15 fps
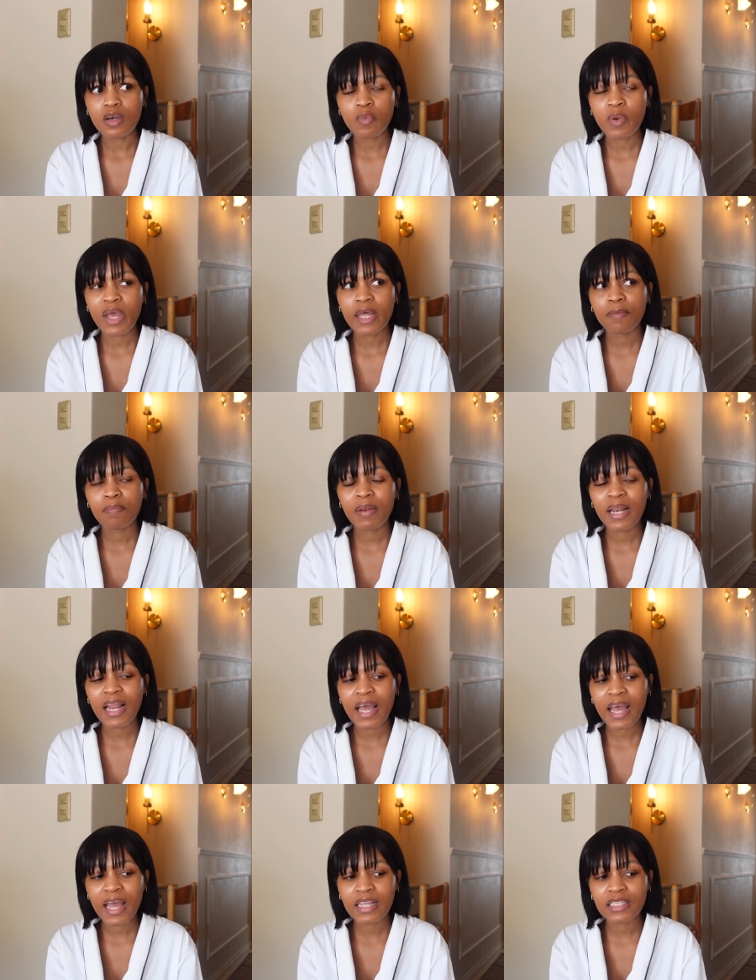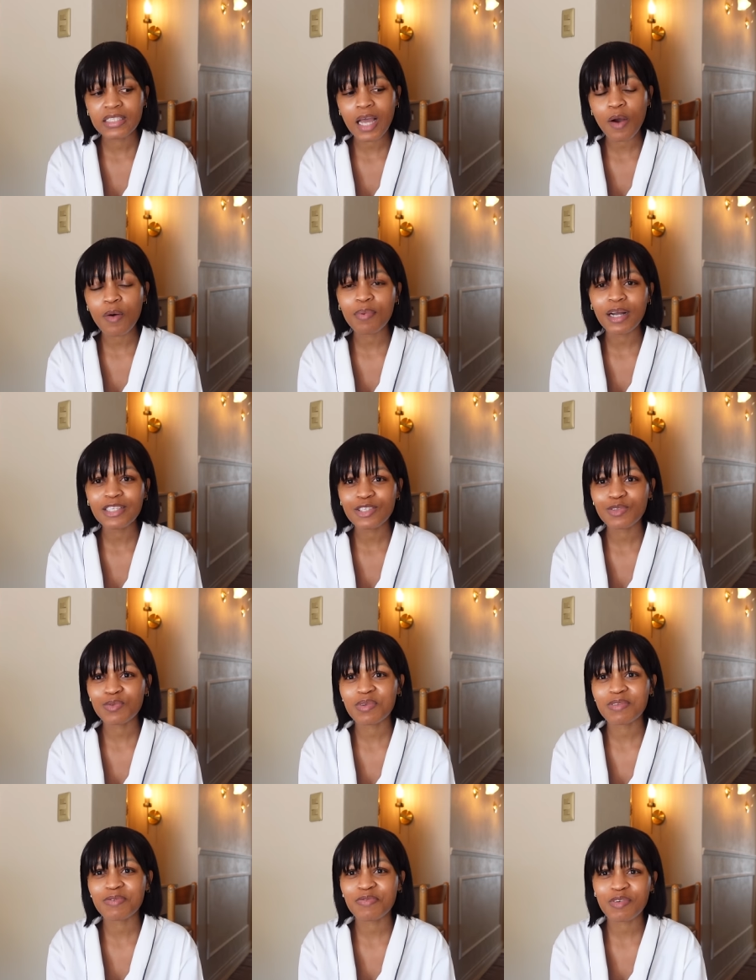we had planned our budget
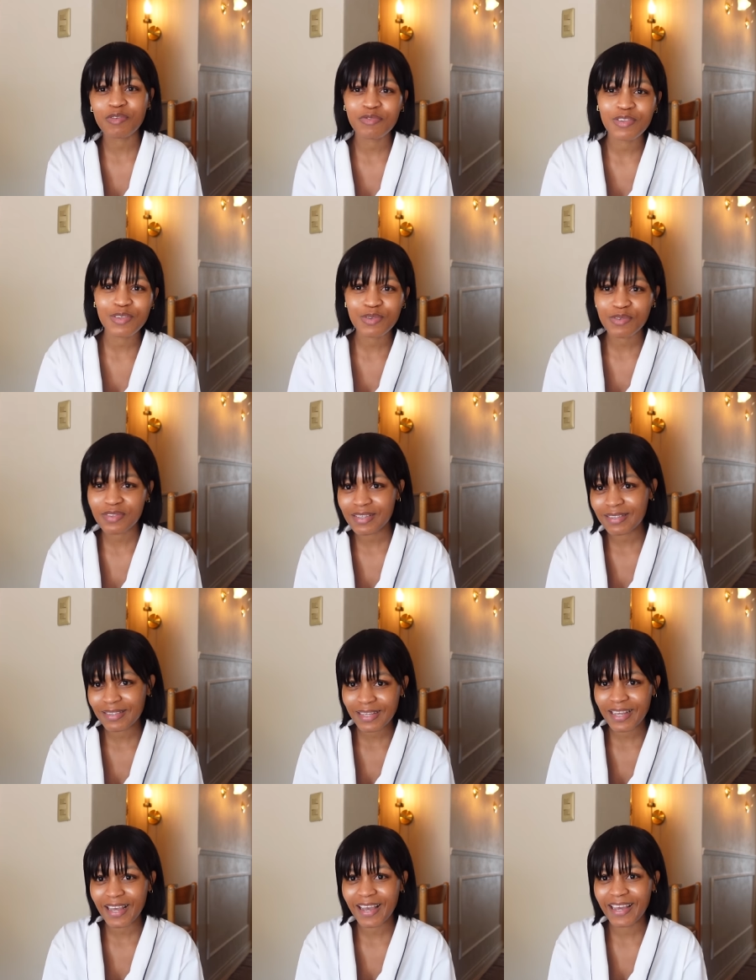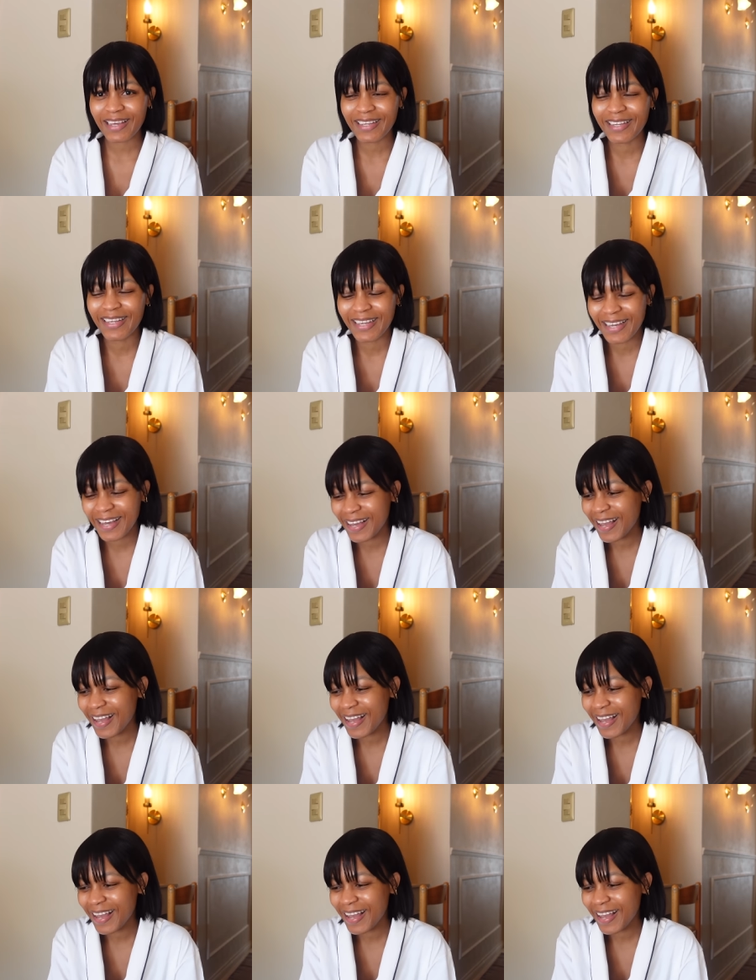was 50 to 60k